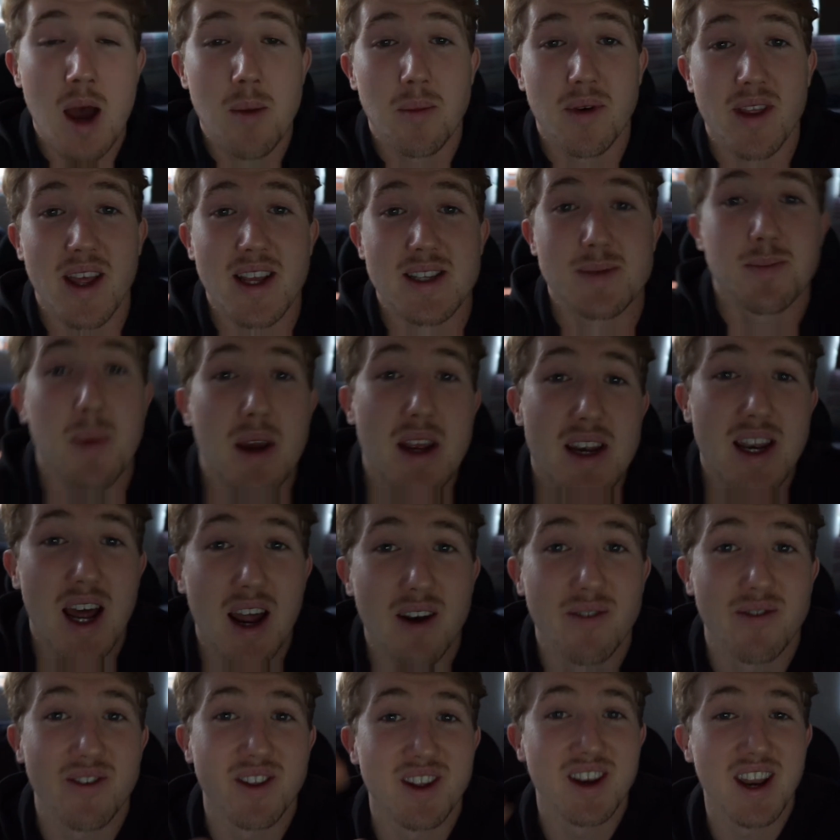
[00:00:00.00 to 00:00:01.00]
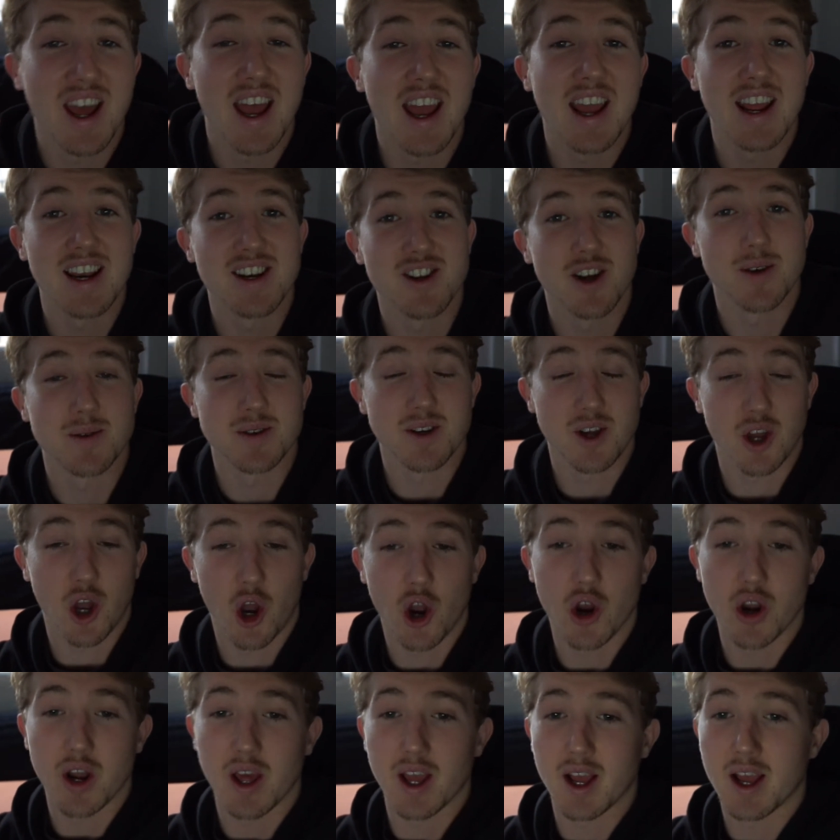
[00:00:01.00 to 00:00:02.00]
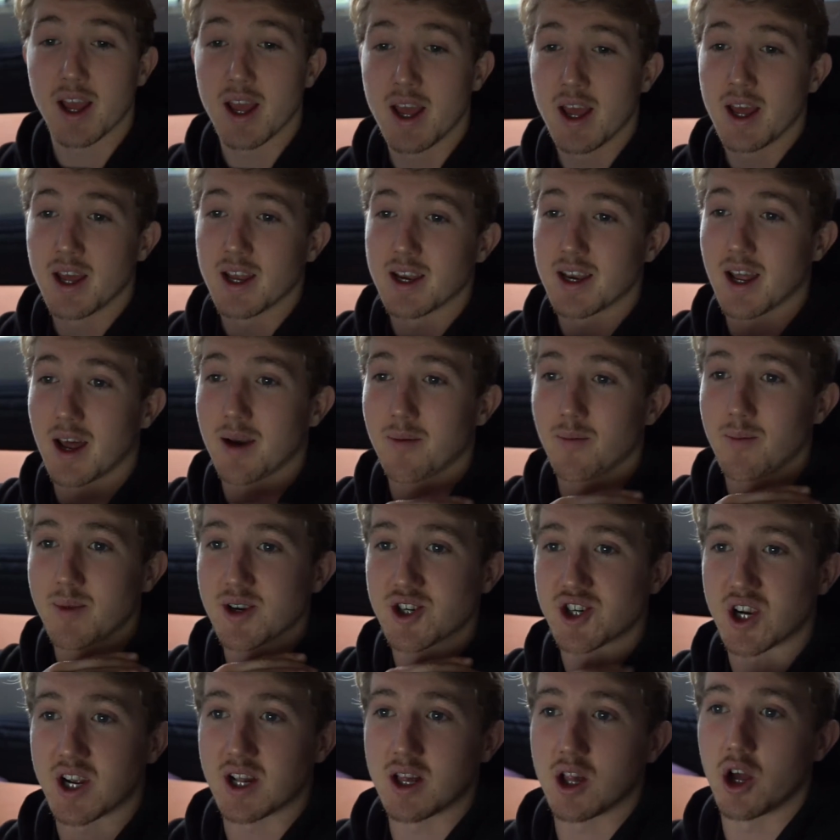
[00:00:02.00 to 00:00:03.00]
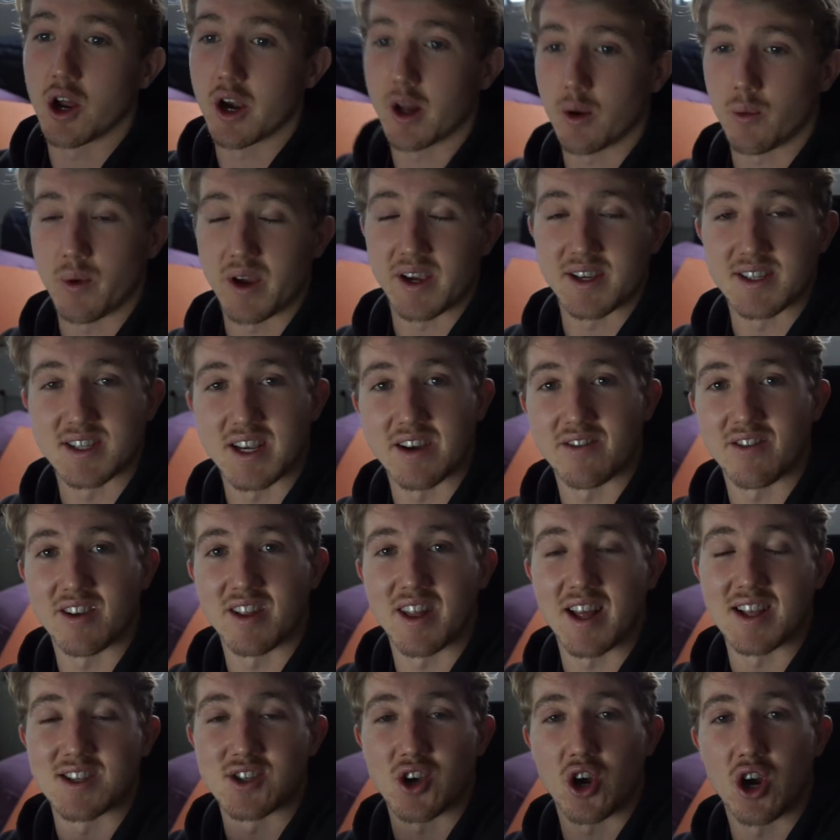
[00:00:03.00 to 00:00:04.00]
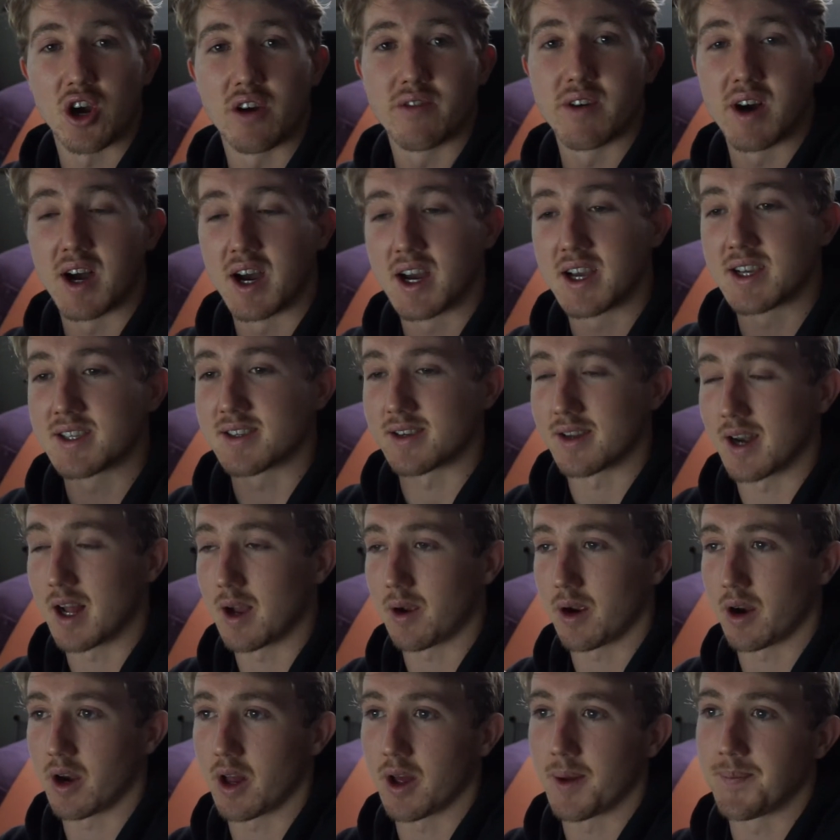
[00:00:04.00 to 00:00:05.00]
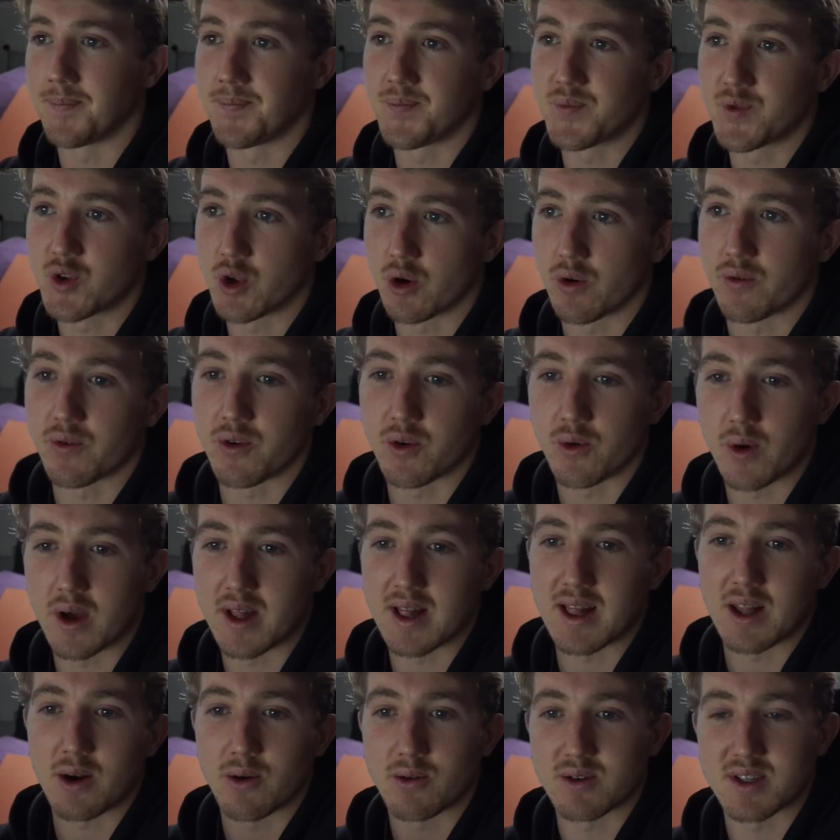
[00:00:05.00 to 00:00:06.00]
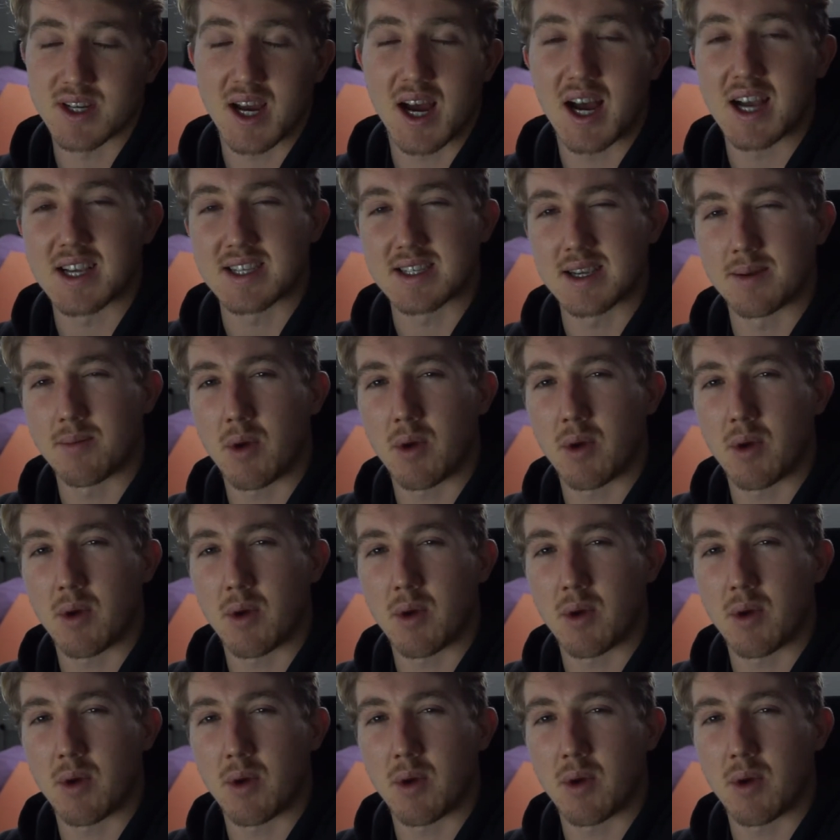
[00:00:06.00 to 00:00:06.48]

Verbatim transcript: But that's me done for the day in terms of coding. Done machine learning week seven, that's over. So now I'm gonna do a few other little tasks.